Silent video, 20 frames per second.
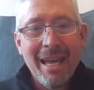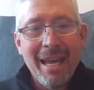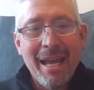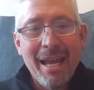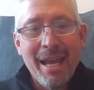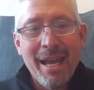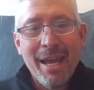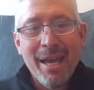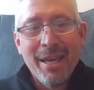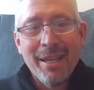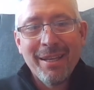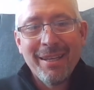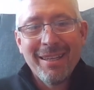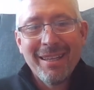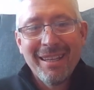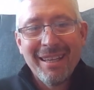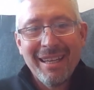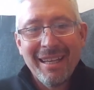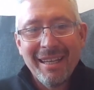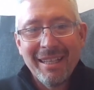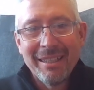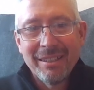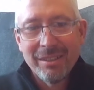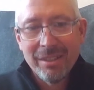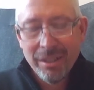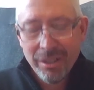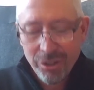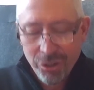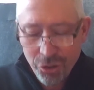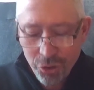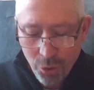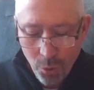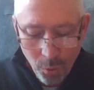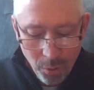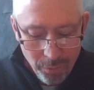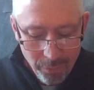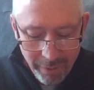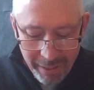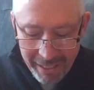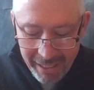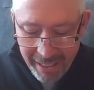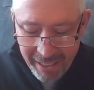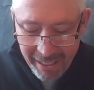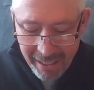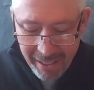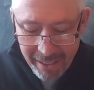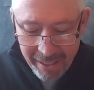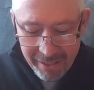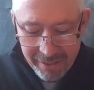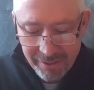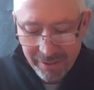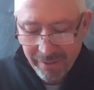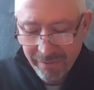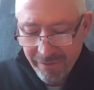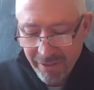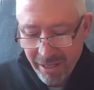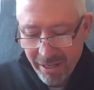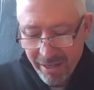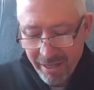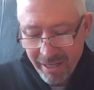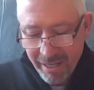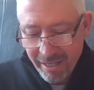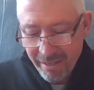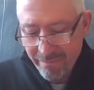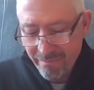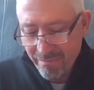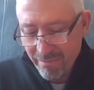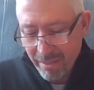And it's a short read. It's a very